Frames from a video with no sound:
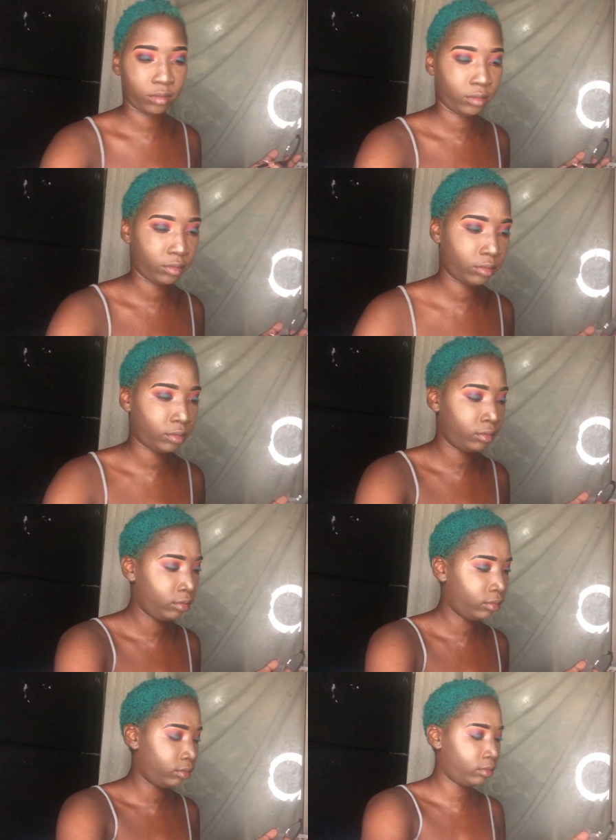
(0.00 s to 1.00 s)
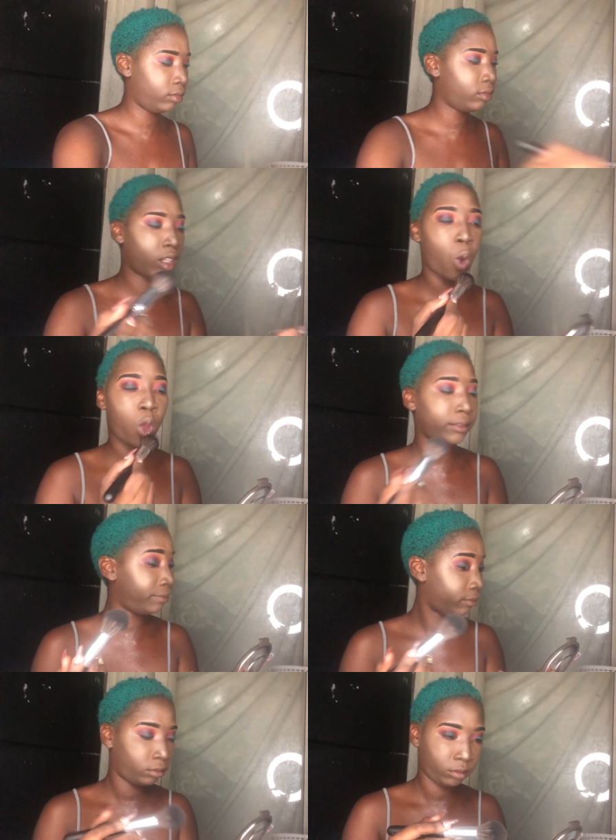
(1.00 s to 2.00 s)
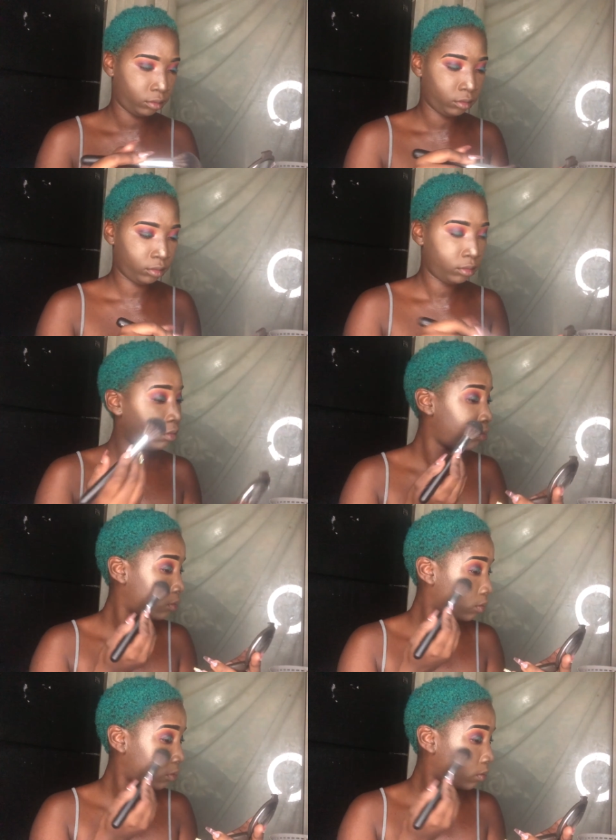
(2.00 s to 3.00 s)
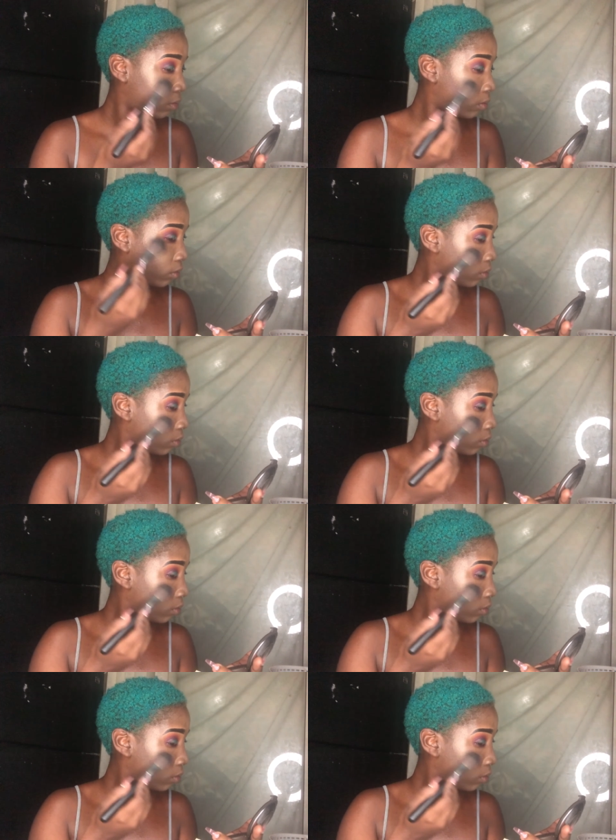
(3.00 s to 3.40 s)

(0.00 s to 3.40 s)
and I'm gonna put on another